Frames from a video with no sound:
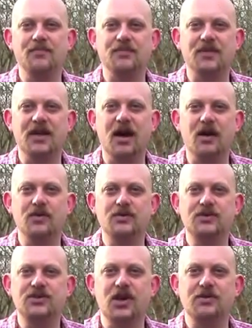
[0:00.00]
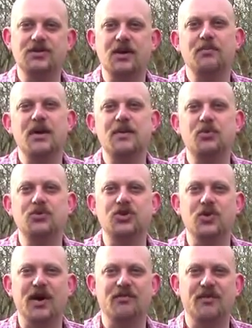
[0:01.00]
you know, so some people
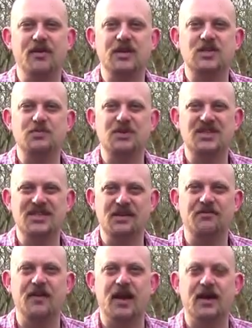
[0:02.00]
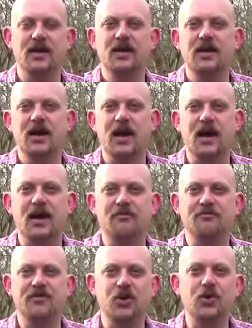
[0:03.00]
do have a very specific
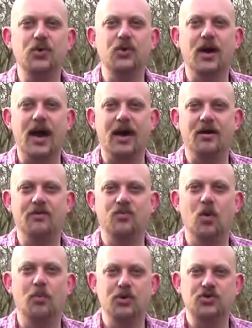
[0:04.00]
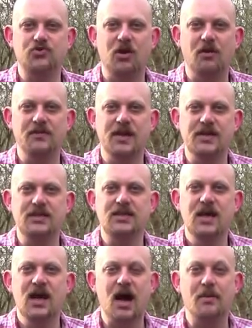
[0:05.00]
view of what bushcraft
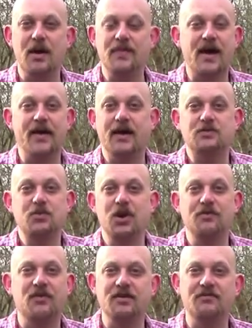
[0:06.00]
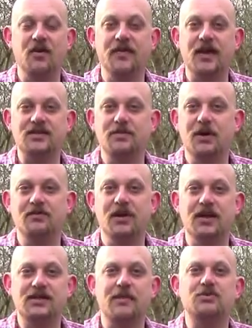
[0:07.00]
is, and that's perfectly fine, that's
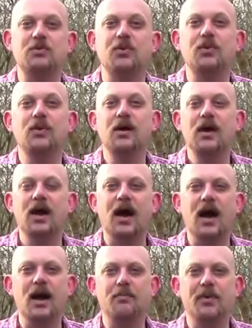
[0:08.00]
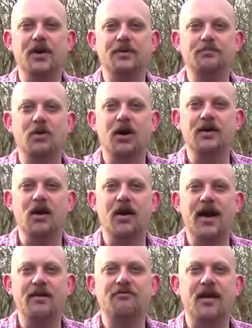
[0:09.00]
perfectly acceptable, but
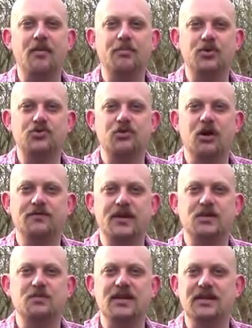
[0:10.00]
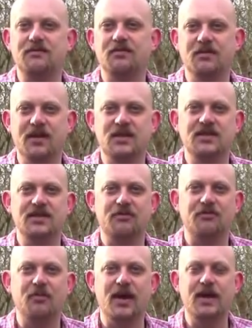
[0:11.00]
I have found bushcraft does mean different things to
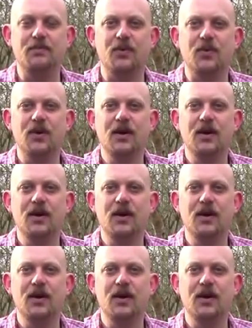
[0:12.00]
different people.